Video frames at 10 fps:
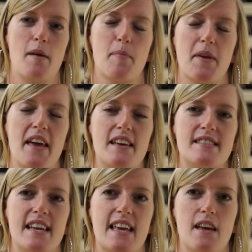um,
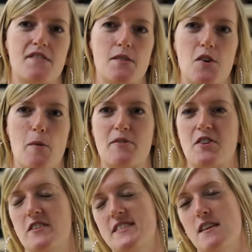because it gives you an
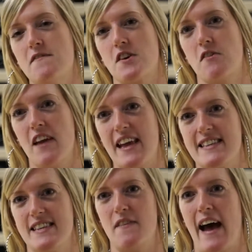opportunity for
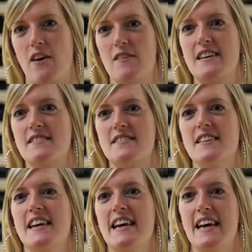creative outlets.
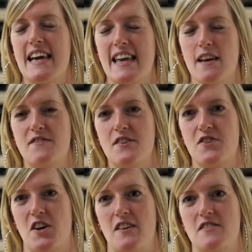It gives you
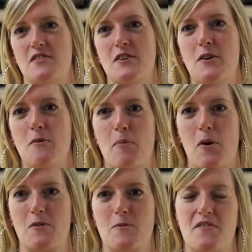a chance to
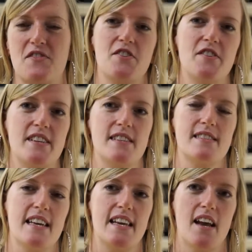bond with
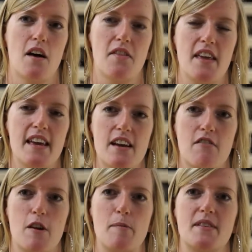students in other year
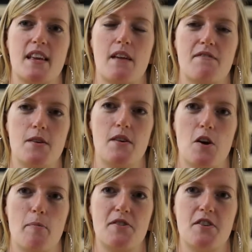groups. It gives you an
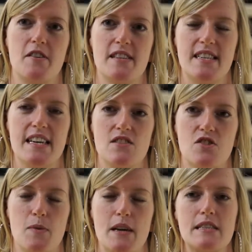opportunity
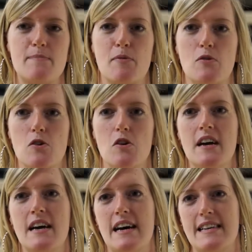to explore
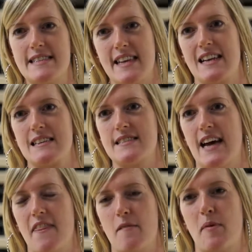a skill
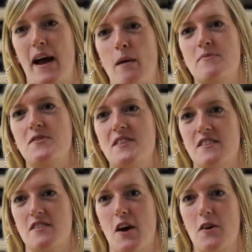set that perhaps you
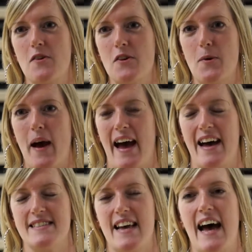didn't know you
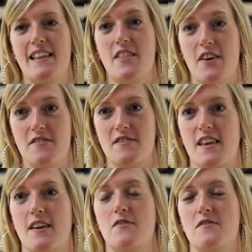had. And those
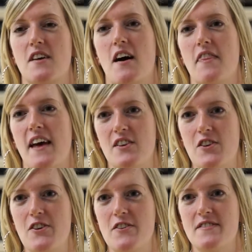skills are then
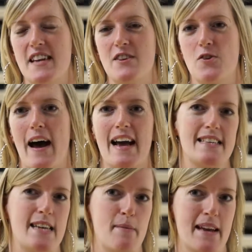used in your
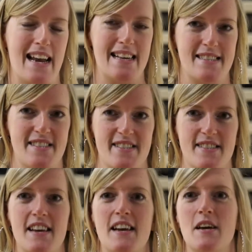academic
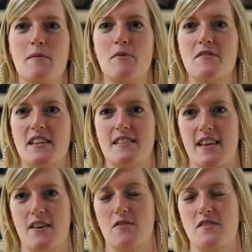lessons. Music
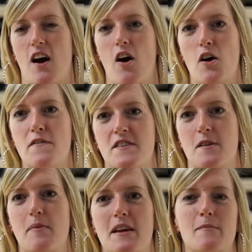skills are often
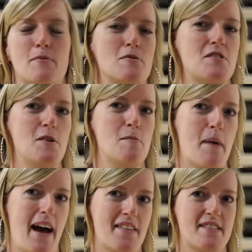applicable to
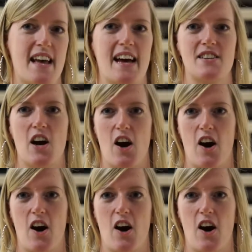maths and